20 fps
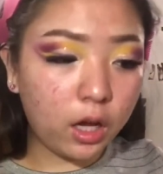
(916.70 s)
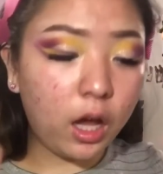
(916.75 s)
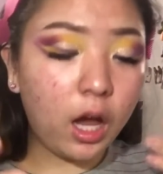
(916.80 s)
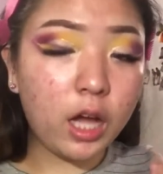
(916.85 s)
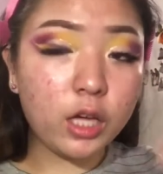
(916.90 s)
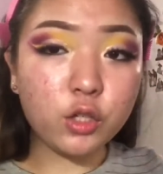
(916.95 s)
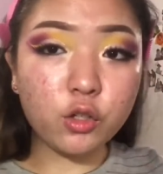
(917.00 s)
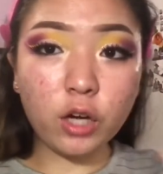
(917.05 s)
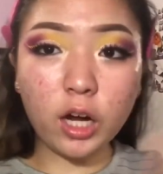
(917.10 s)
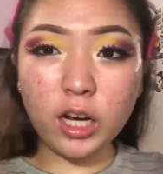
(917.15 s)

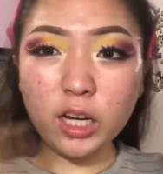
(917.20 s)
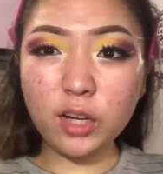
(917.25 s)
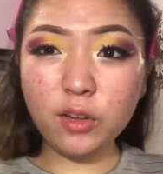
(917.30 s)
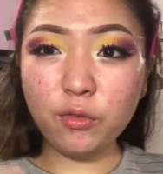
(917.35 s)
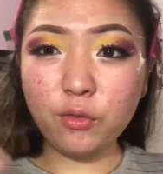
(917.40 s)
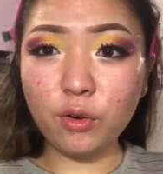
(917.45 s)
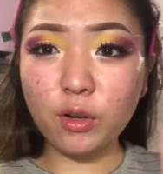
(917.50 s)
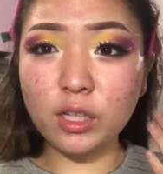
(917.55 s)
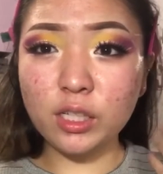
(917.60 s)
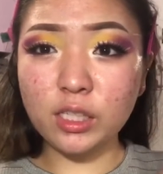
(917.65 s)
I tried
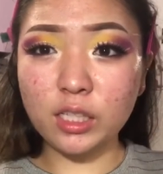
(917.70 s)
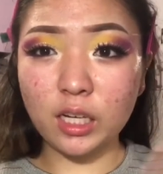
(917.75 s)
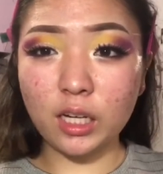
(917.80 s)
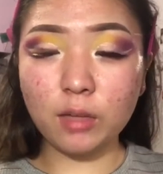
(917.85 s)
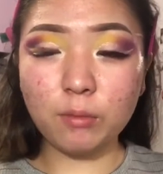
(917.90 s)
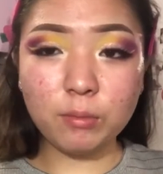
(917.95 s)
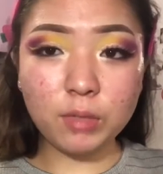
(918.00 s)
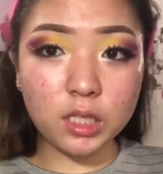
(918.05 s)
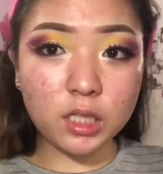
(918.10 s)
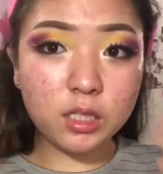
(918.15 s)
it for a
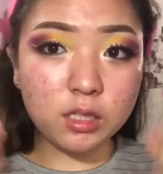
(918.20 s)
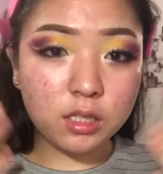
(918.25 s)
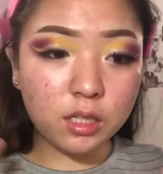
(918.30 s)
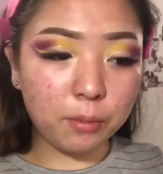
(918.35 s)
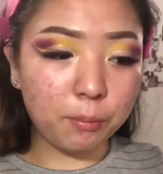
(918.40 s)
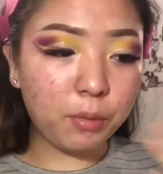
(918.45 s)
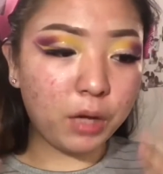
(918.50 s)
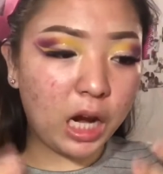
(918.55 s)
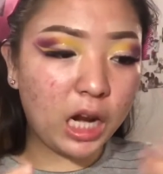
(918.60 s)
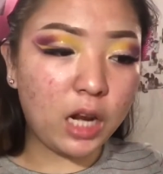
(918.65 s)
setting mist,
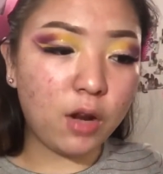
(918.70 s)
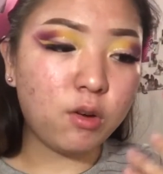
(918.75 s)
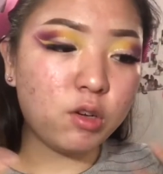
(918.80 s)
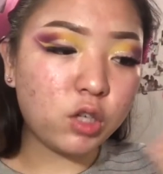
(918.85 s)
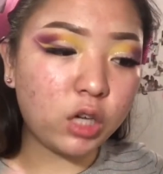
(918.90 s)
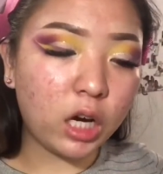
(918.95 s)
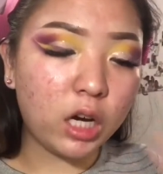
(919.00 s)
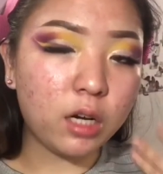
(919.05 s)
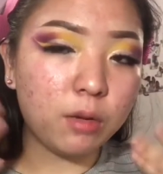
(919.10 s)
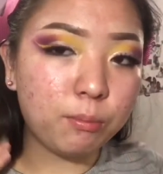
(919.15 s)
but I never
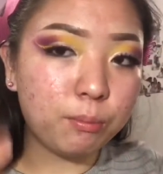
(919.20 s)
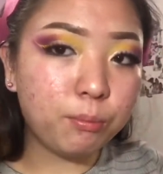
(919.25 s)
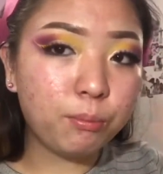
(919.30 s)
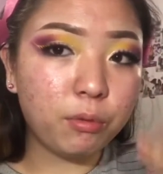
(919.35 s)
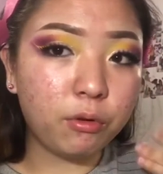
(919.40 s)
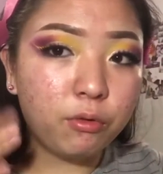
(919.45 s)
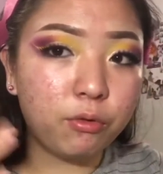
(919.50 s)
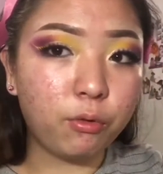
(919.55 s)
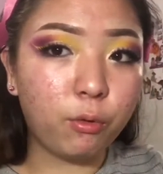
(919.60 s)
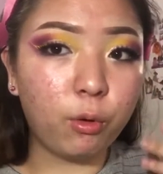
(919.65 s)
tried it
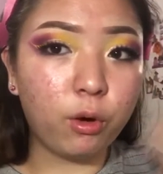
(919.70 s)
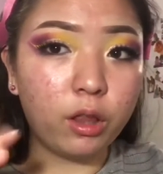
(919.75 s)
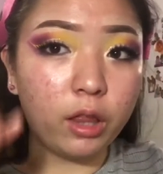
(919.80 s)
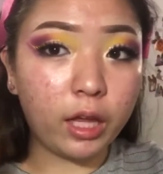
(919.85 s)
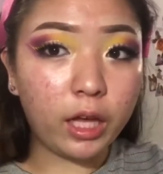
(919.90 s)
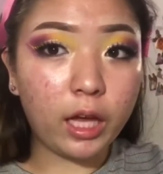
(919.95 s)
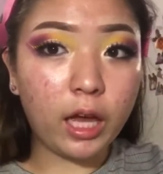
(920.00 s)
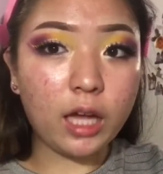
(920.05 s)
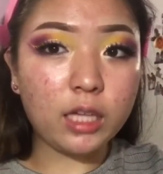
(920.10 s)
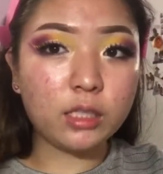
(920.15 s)
before
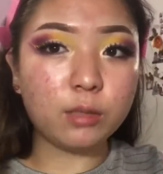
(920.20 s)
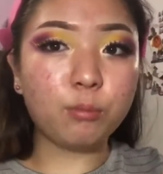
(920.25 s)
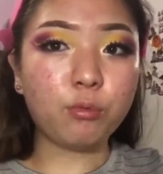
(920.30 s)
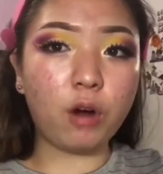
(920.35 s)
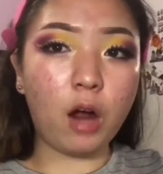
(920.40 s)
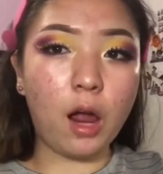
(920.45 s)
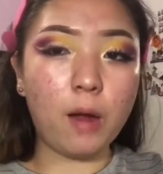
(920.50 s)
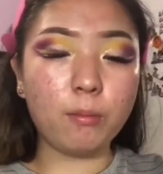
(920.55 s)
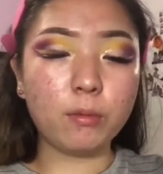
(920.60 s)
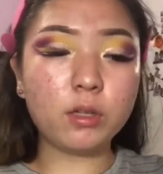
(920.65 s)
like as a
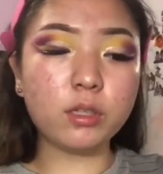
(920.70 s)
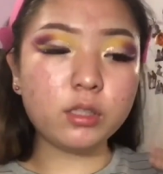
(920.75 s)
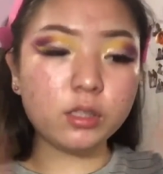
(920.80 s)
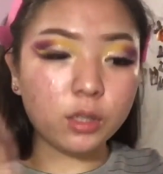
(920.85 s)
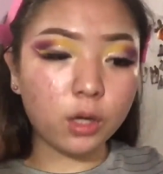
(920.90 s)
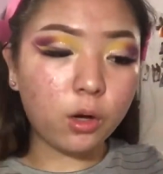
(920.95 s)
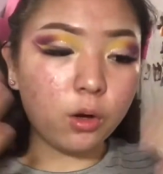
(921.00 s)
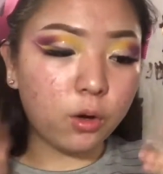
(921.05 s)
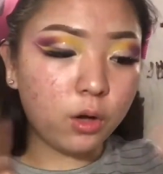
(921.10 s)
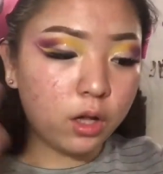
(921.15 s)
primer,
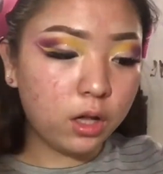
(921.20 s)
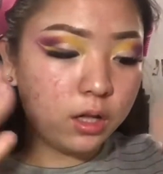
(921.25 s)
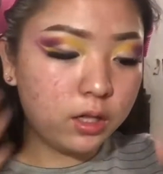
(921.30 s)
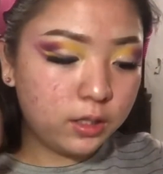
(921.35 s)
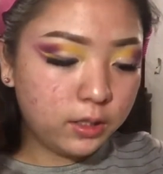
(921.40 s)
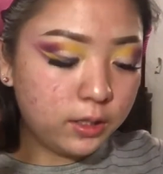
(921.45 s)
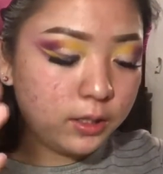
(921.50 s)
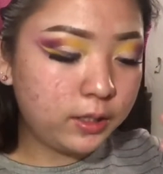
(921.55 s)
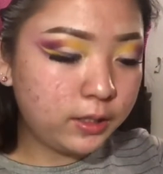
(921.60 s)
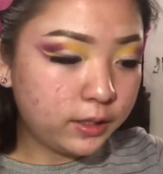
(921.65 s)
so
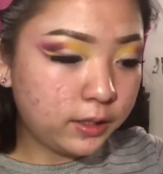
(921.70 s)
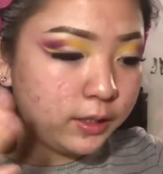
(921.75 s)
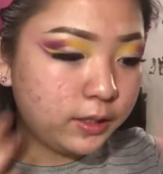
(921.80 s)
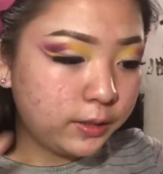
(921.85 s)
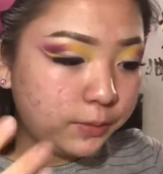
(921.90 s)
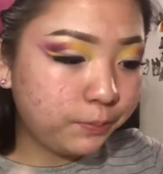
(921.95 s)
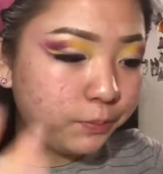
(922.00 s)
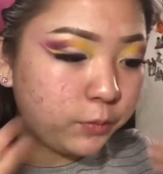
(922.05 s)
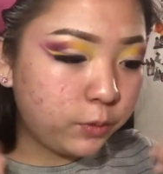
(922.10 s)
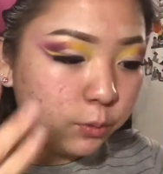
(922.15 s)

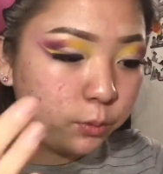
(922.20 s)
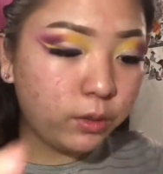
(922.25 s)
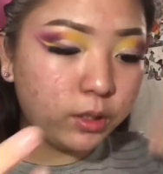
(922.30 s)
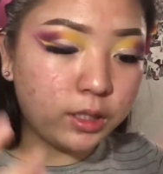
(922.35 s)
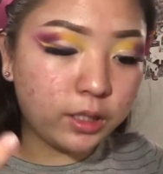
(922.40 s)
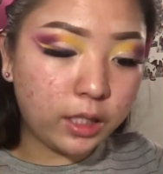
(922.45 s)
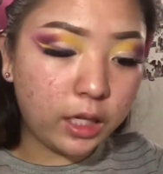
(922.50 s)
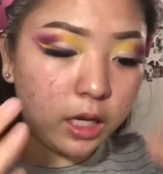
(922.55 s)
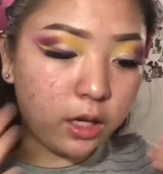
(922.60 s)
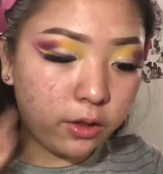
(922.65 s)
we'll
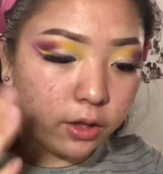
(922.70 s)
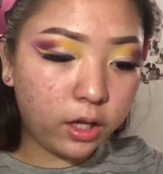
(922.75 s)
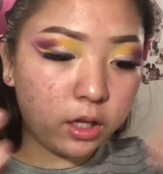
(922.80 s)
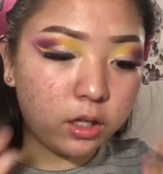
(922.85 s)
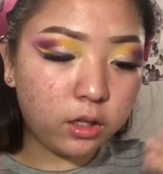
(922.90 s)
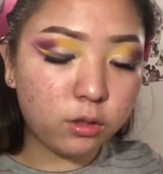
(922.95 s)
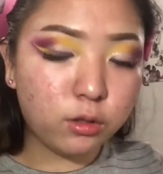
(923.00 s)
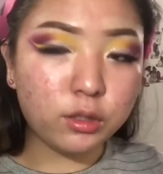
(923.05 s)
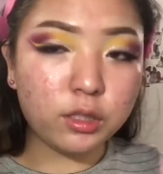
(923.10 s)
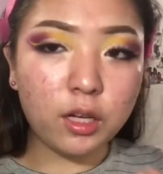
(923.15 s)
see how that
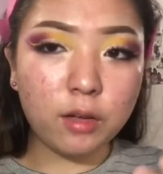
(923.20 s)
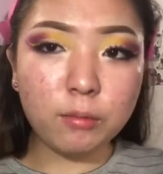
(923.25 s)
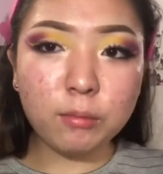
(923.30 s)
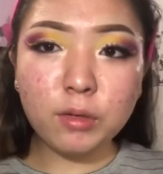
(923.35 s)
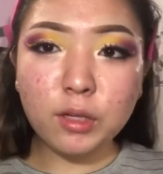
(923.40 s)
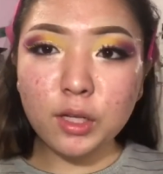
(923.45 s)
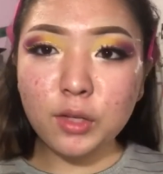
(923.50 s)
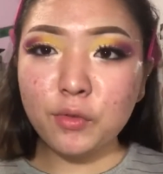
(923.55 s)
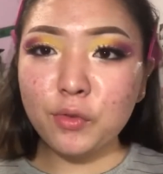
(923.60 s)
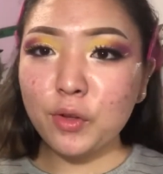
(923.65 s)
goes. I'm
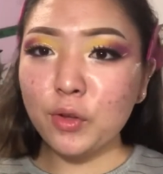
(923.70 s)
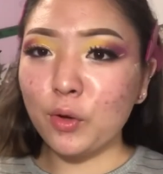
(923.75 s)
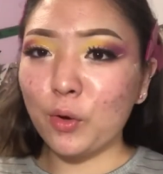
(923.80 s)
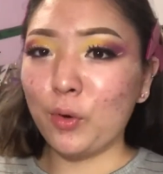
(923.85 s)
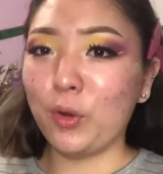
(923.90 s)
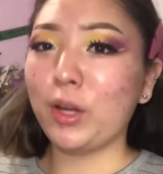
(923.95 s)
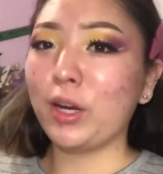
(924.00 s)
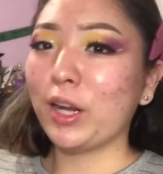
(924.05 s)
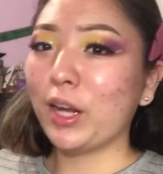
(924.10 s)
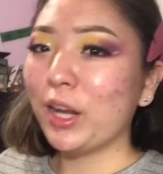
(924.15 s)
not even
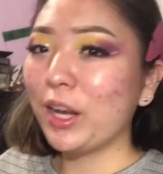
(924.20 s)
going